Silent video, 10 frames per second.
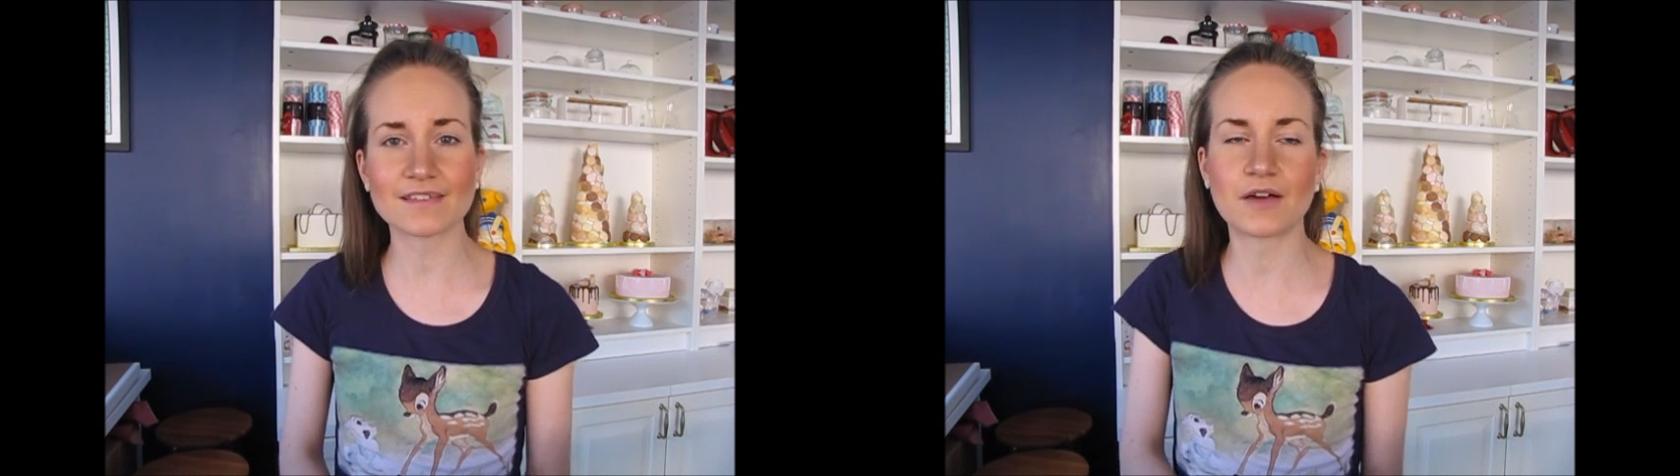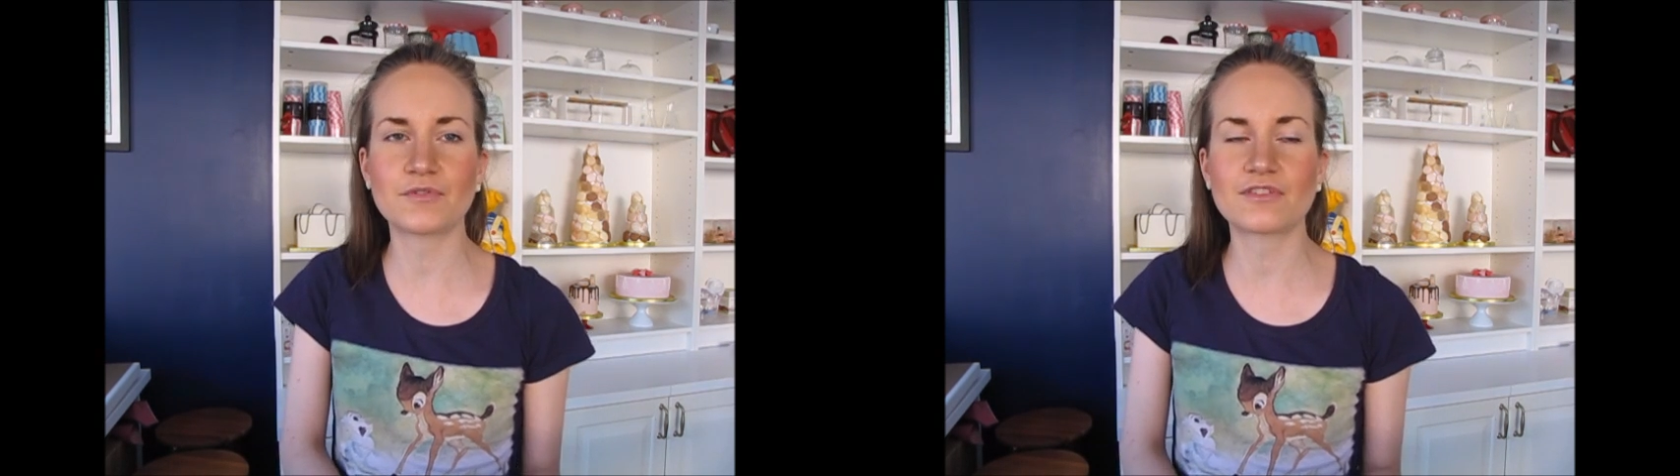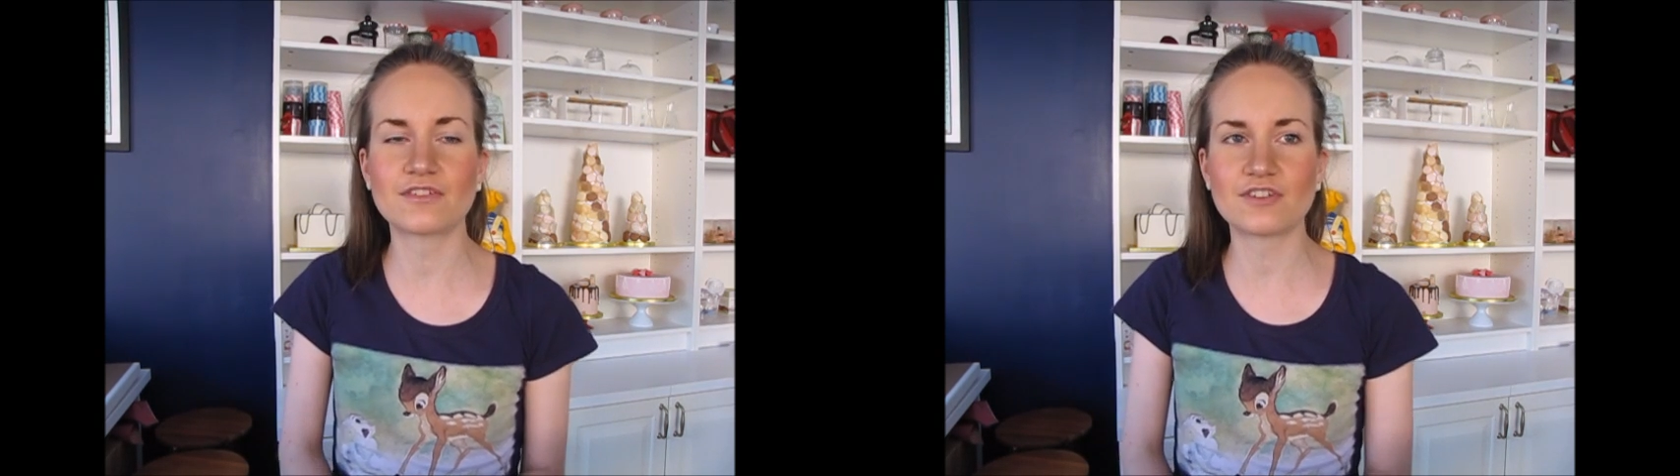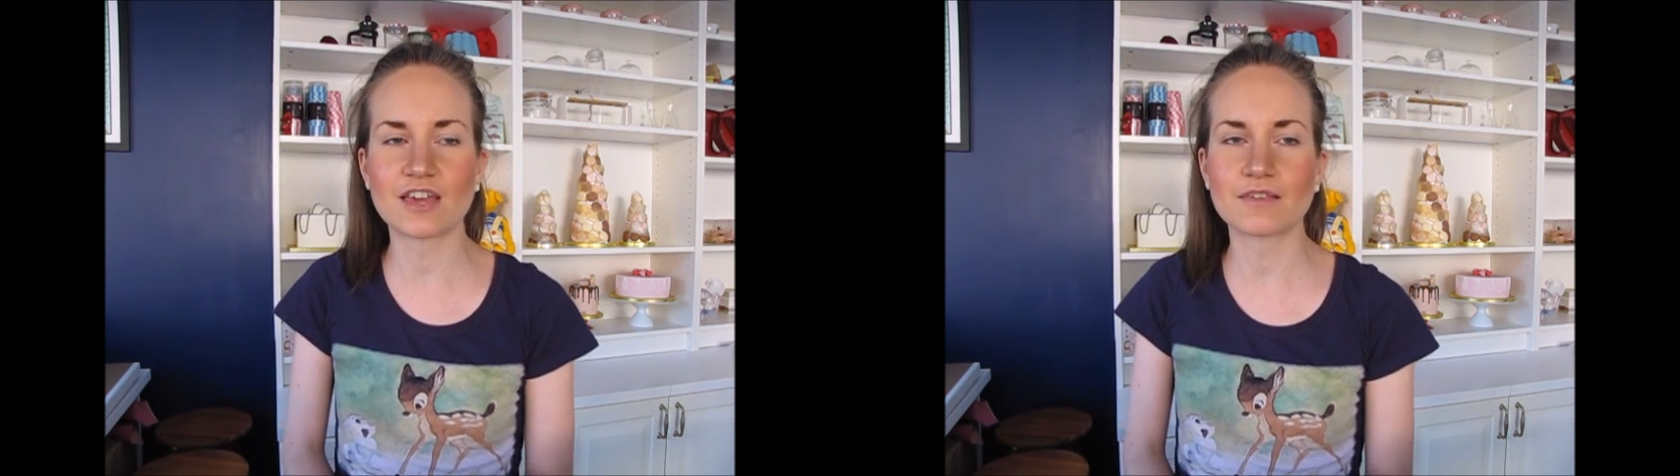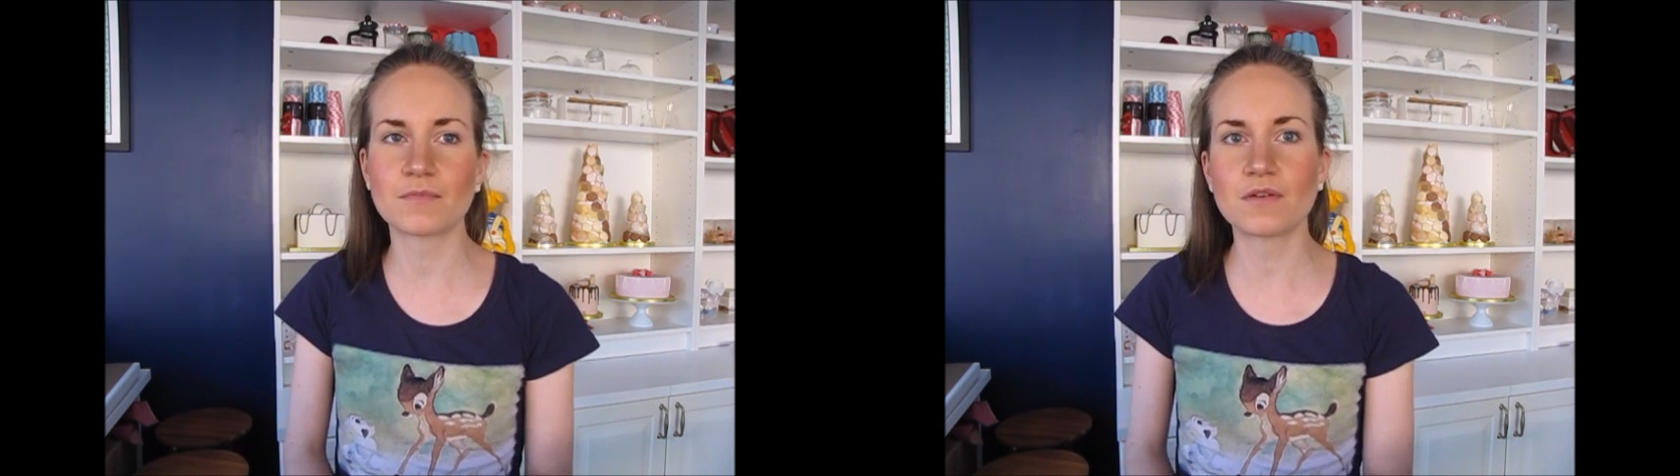I would
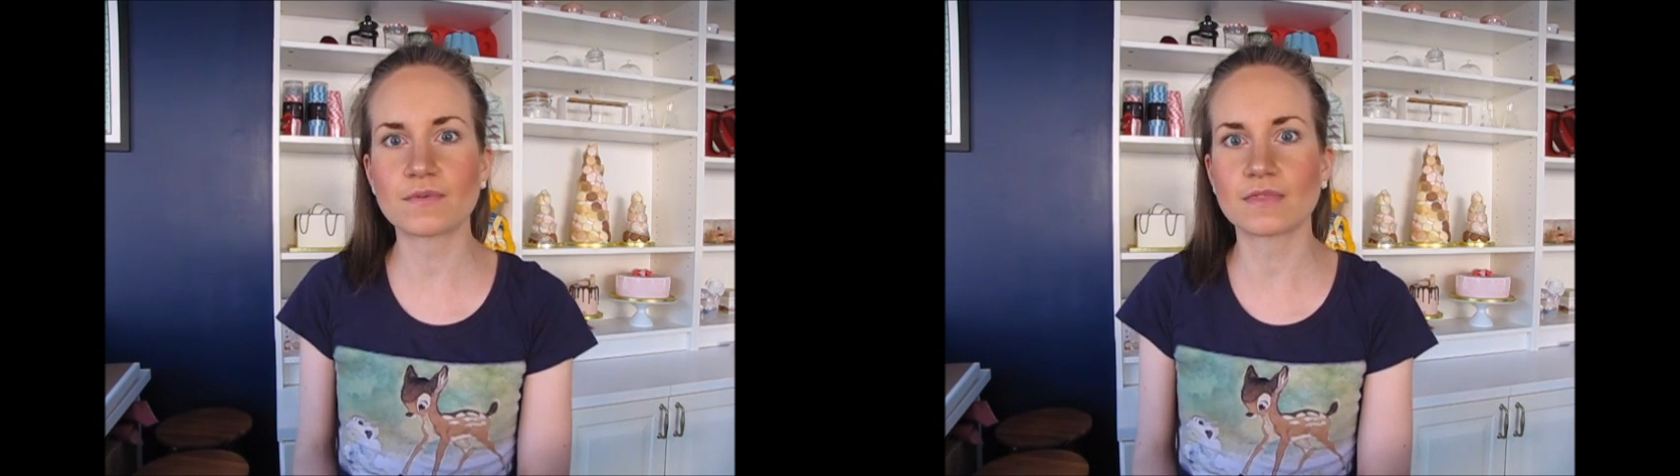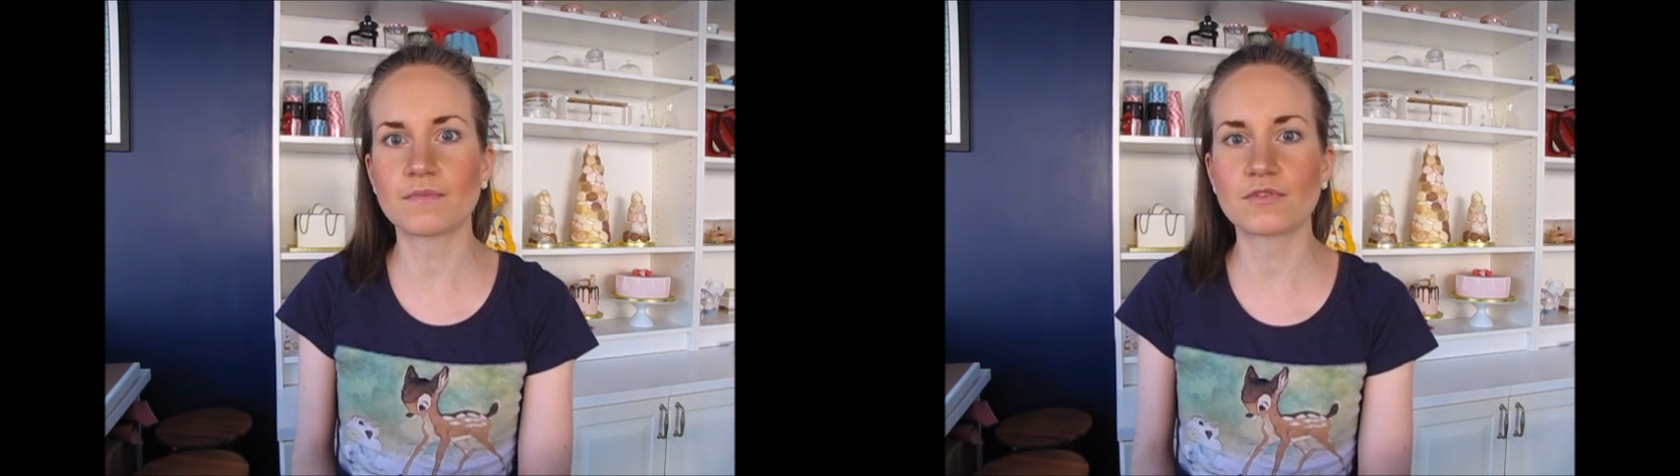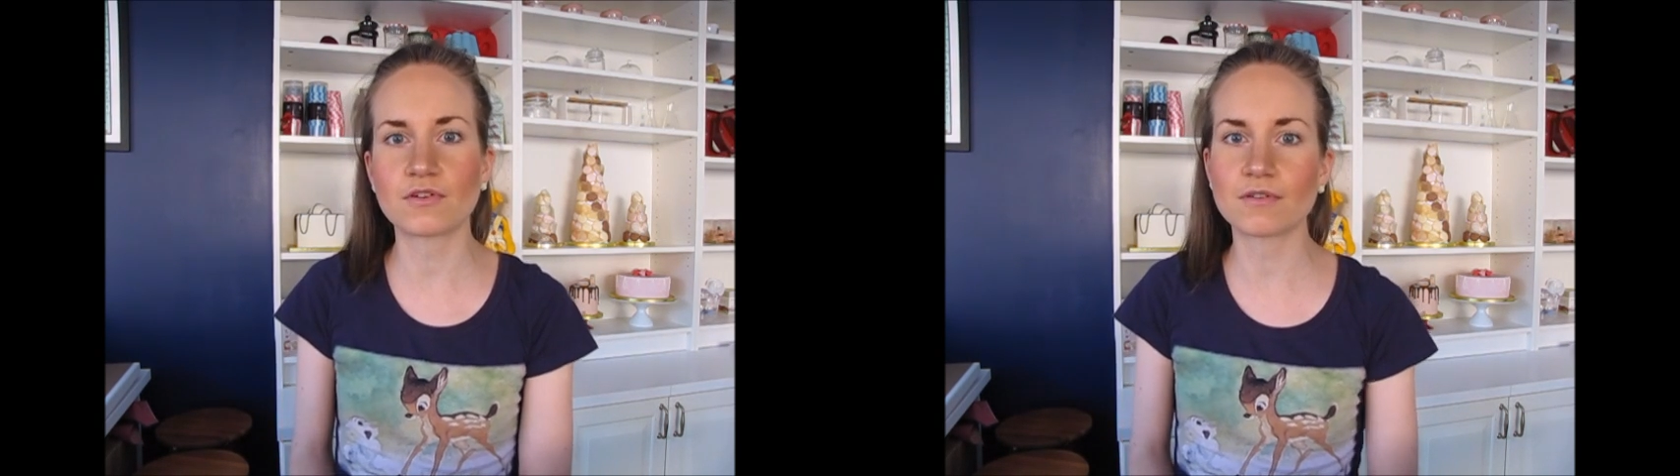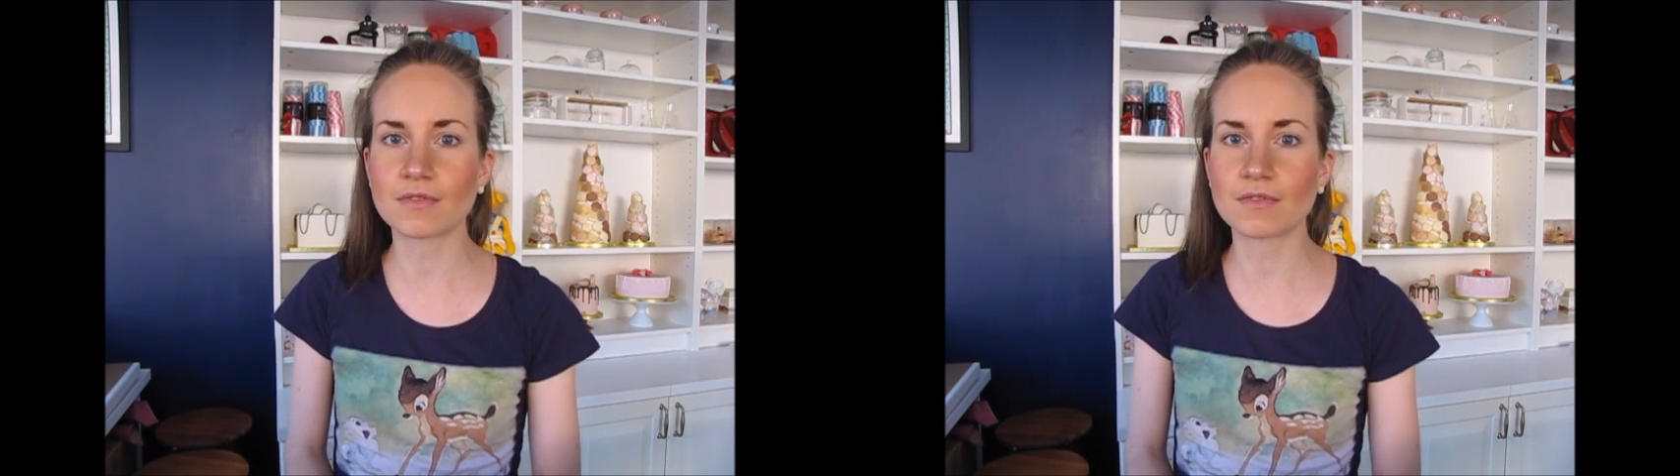suggest moving them to